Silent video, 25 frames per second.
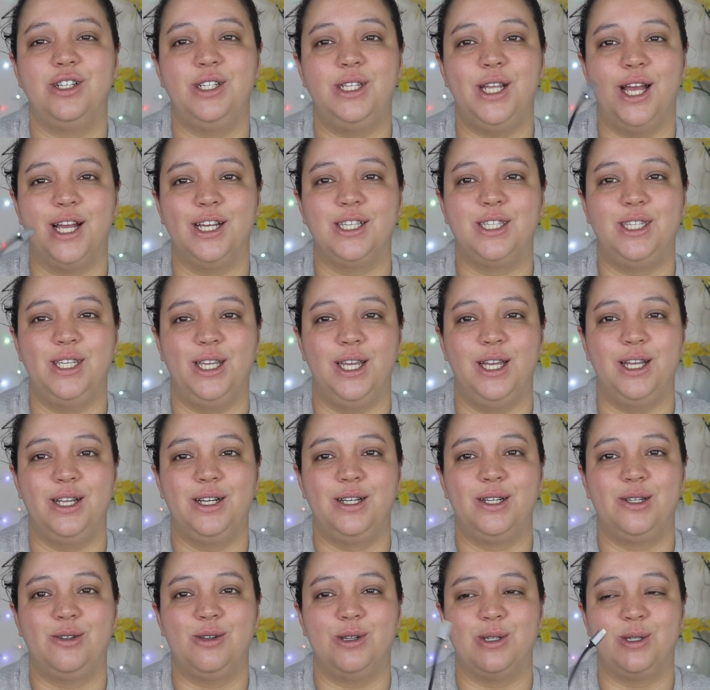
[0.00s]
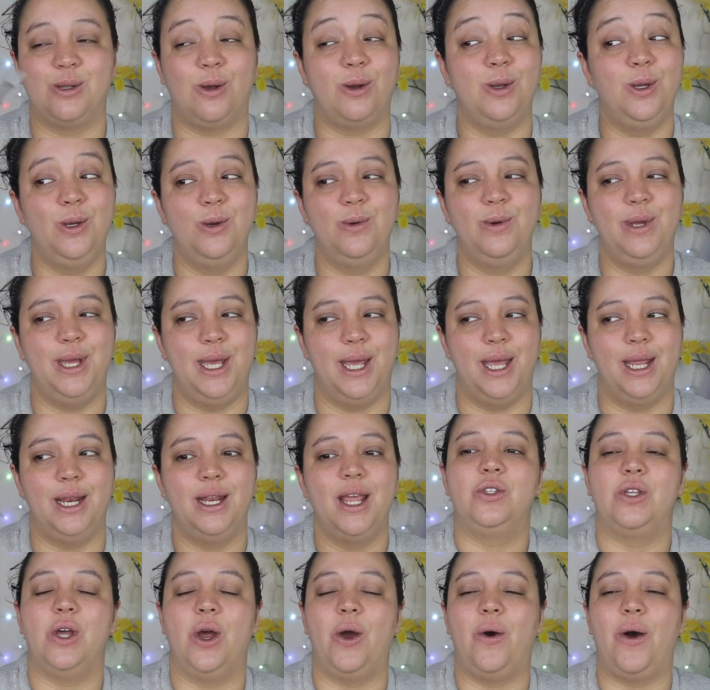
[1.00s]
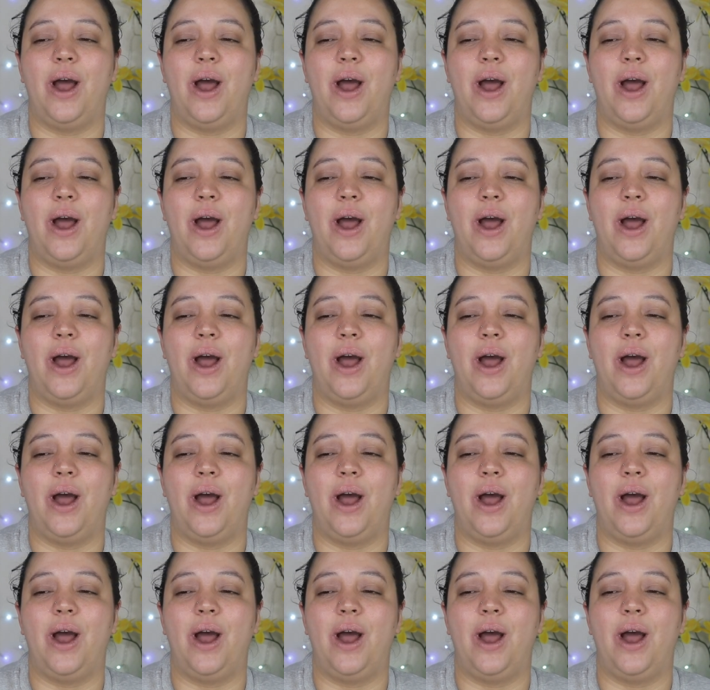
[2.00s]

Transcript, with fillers: That's it. That's all you get. So